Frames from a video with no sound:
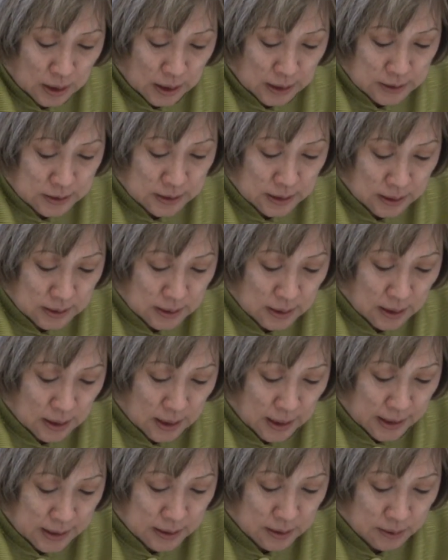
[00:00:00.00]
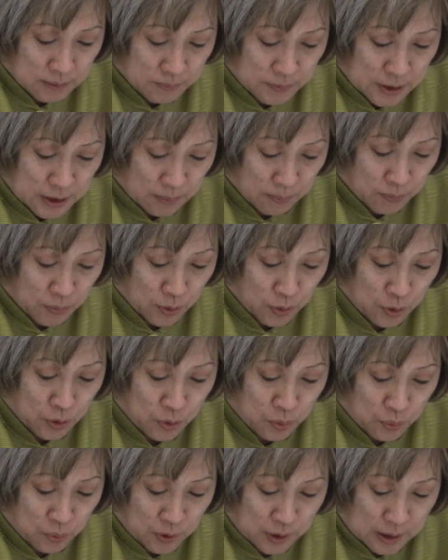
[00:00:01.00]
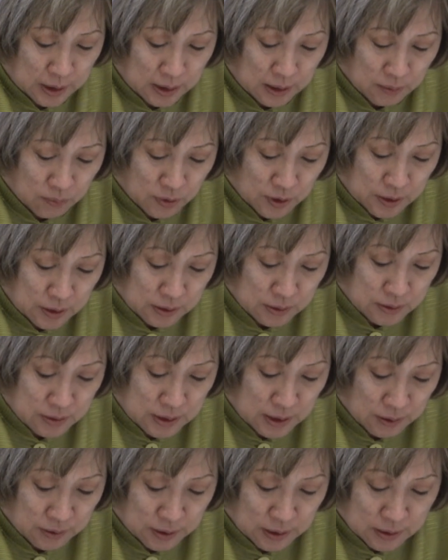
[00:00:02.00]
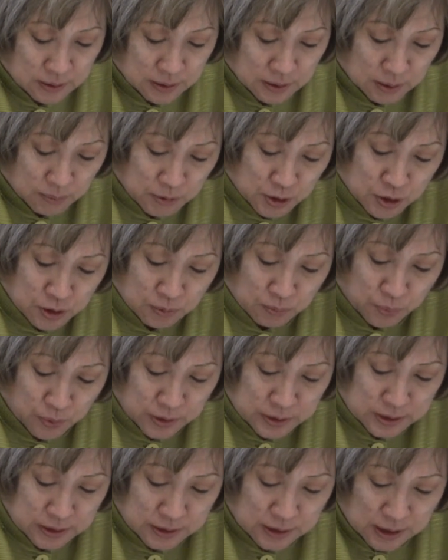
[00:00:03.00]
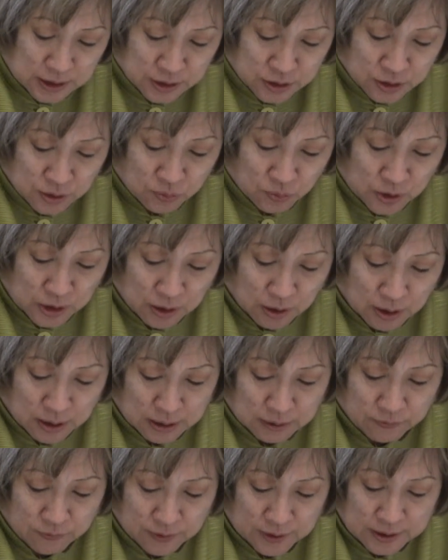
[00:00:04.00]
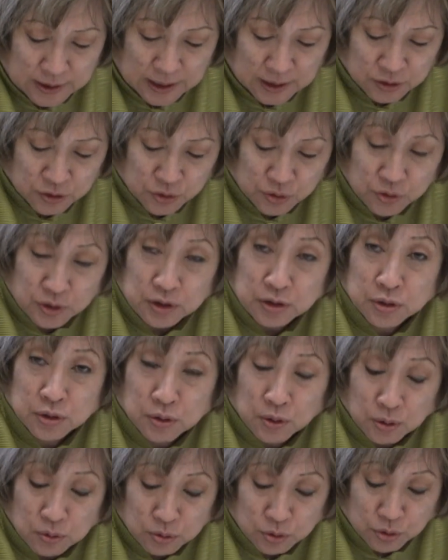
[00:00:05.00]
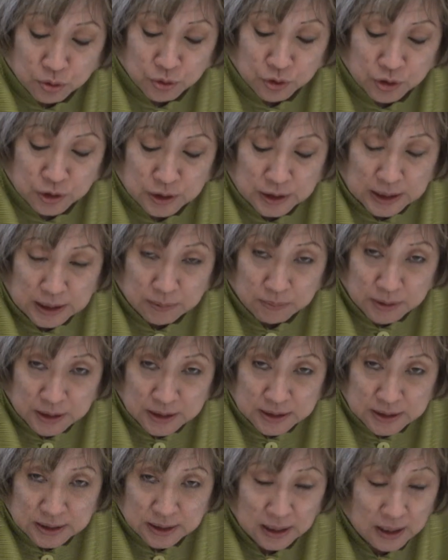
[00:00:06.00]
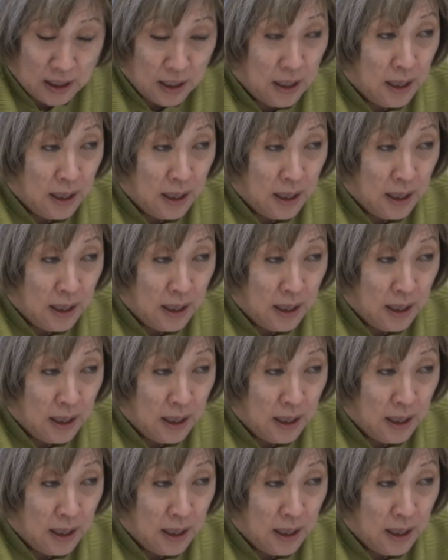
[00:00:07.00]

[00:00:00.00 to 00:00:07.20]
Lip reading: agenda item number 3 with this Ethics Commission presentation regarding financial disclosure statements.